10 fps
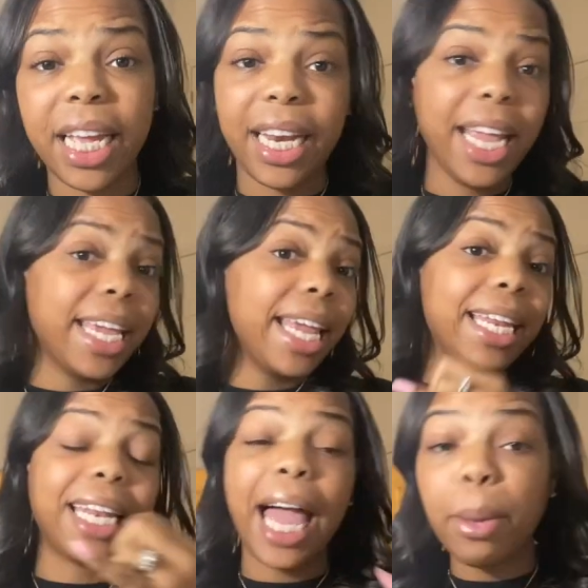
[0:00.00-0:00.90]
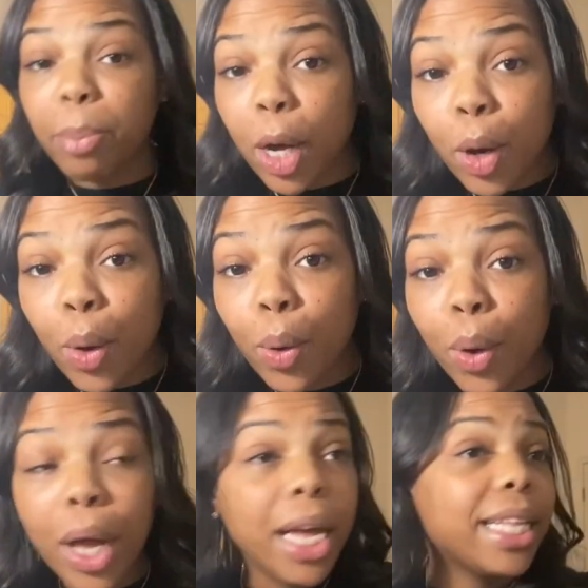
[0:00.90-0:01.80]
They getting lipo.
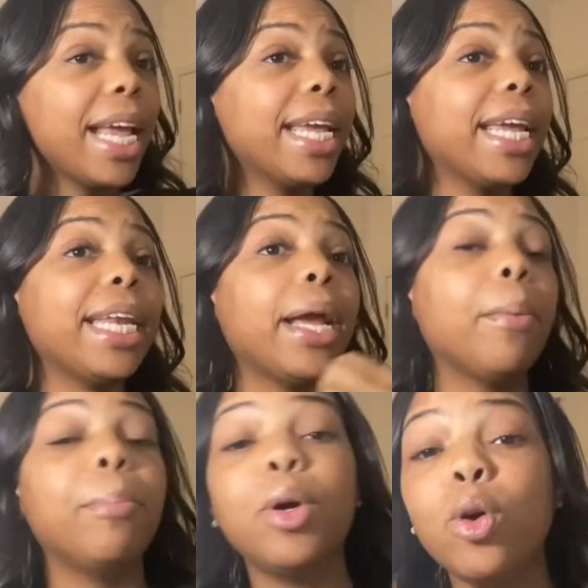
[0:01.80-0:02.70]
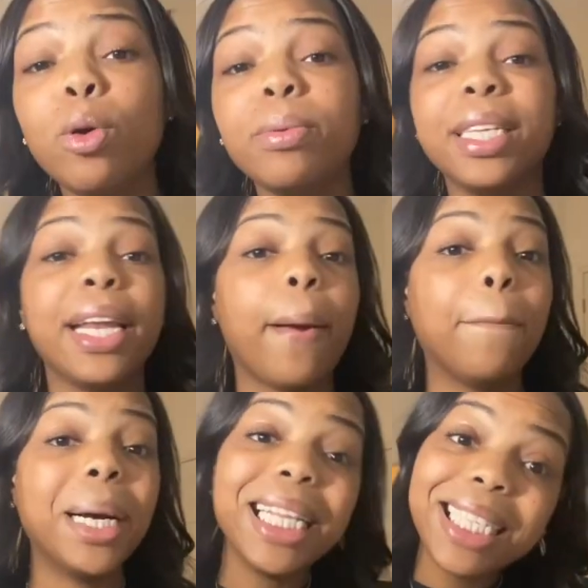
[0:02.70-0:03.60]
They getting their boobs and their
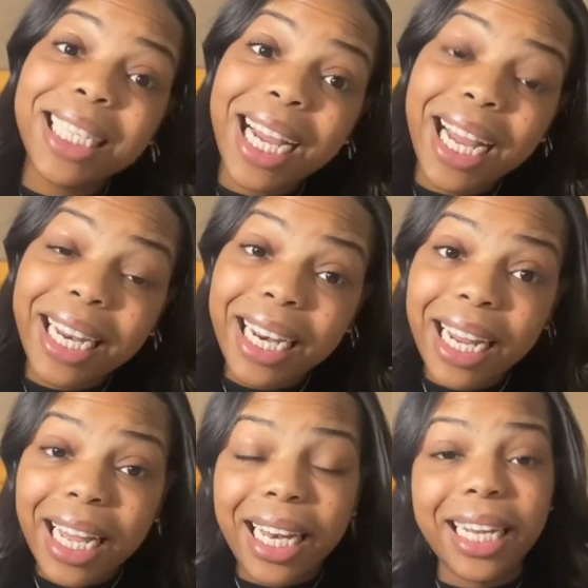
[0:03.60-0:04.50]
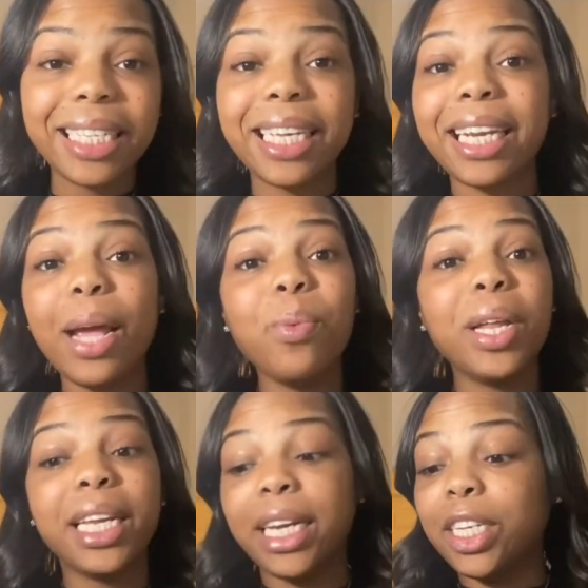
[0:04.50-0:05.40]
butts done. Listen, they
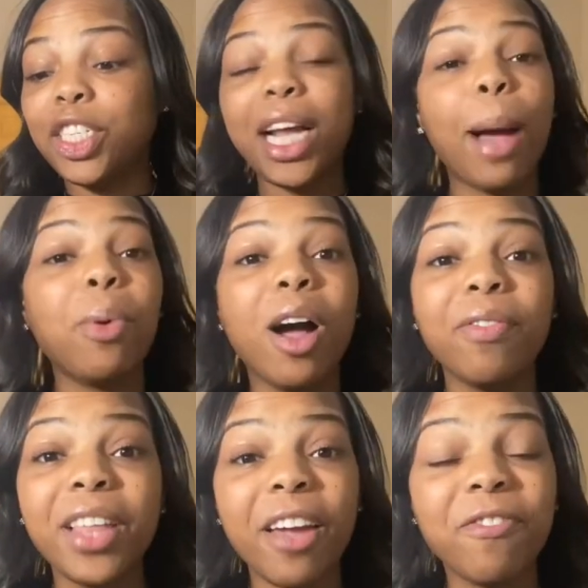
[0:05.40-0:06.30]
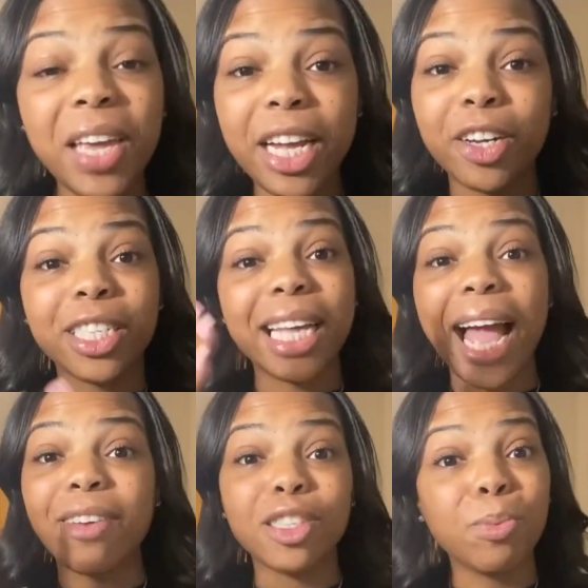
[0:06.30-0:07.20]
willing to chop off their fingers to
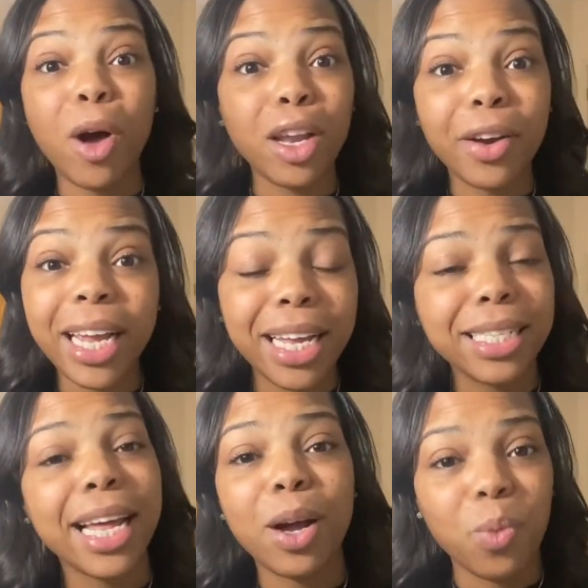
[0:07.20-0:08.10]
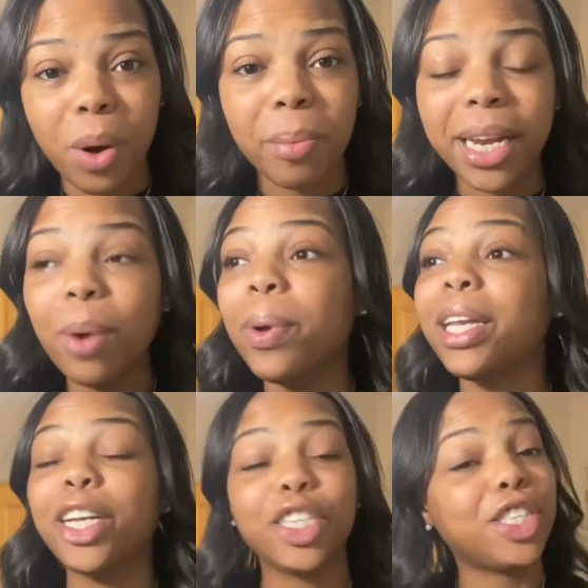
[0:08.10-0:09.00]
have smaller hands like a woman. They
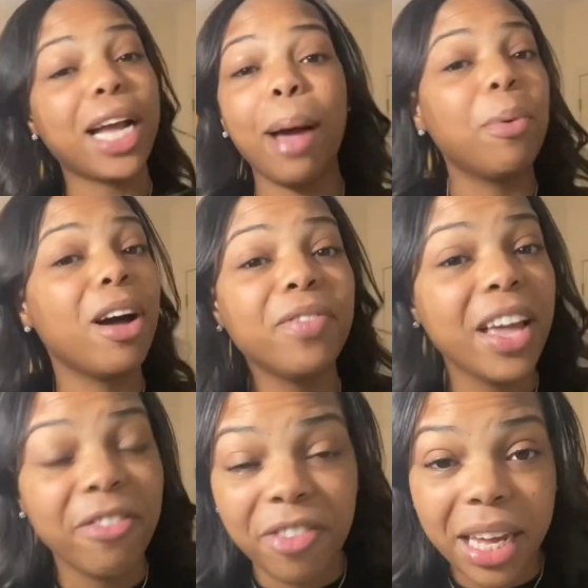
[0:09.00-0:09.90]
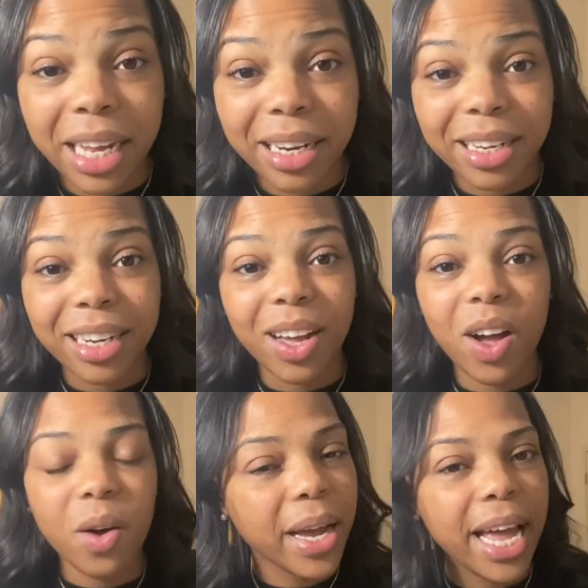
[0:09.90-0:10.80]
willing to chop off their feet,
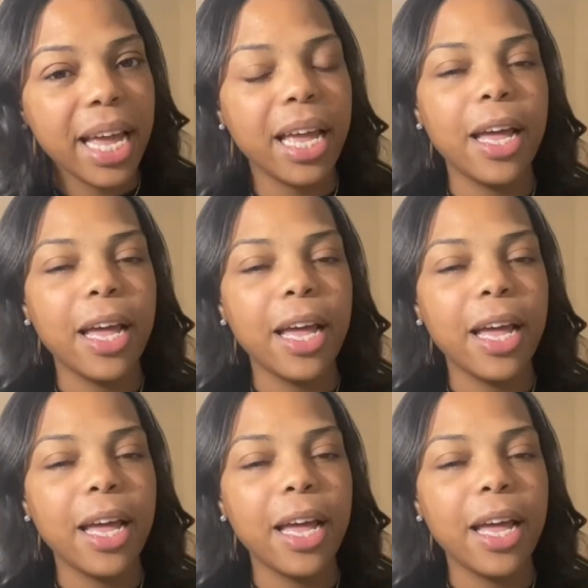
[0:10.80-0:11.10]
okay?